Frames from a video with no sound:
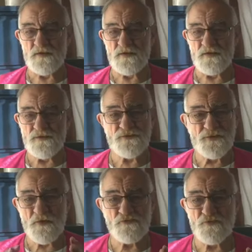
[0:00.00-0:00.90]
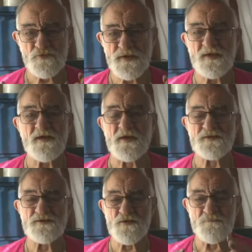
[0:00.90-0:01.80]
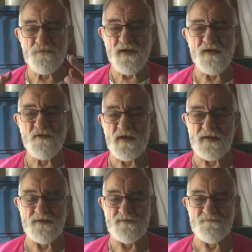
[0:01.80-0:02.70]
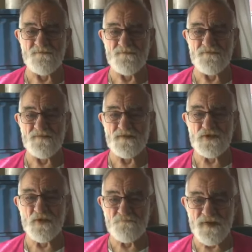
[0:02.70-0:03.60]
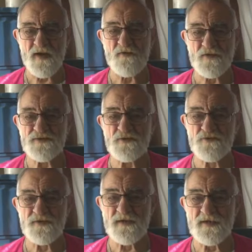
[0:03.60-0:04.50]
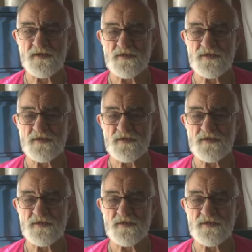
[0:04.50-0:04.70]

You don't realize your power to create.